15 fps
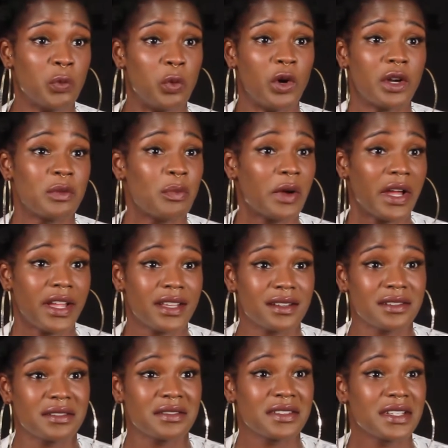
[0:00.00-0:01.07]
one
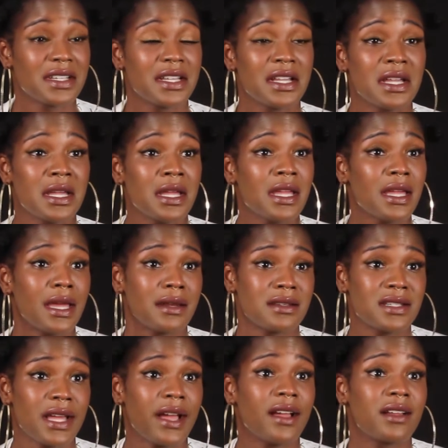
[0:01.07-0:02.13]
bite at a
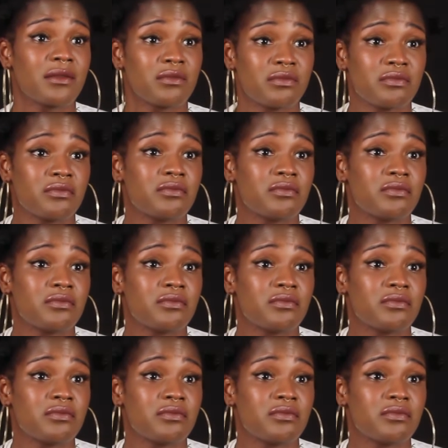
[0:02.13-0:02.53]
time.